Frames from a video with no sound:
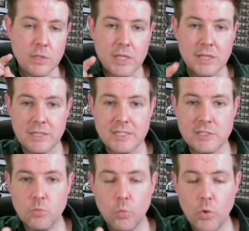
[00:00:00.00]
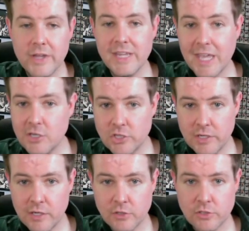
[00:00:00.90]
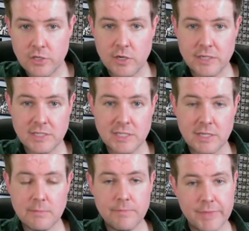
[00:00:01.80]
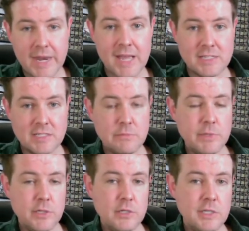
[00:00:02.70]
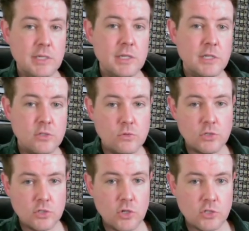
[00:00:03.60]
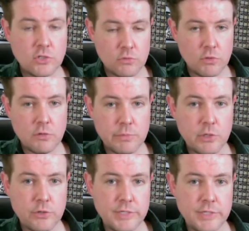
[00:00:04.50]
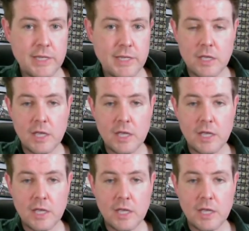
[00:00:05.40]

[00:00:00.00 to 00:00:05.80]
at least 1 agent on your starting team that has the ability to search through your Bureau deck